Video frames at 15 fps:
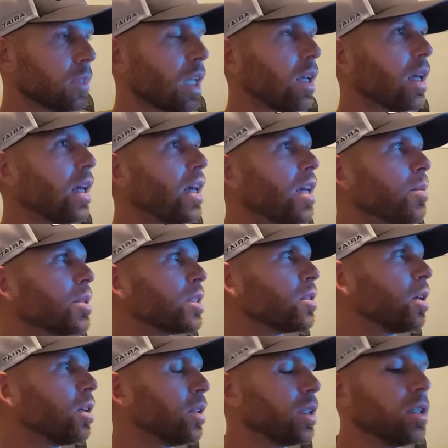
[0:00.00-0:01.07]
Hey, Miss
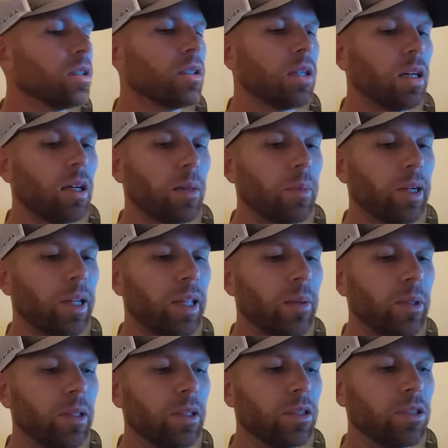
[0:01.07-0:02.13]
Darlene, uh, my name
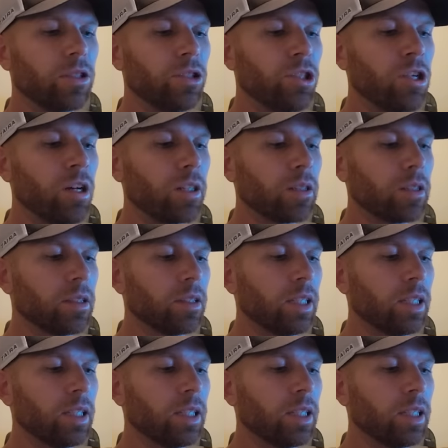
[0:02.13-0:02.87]
is Justin,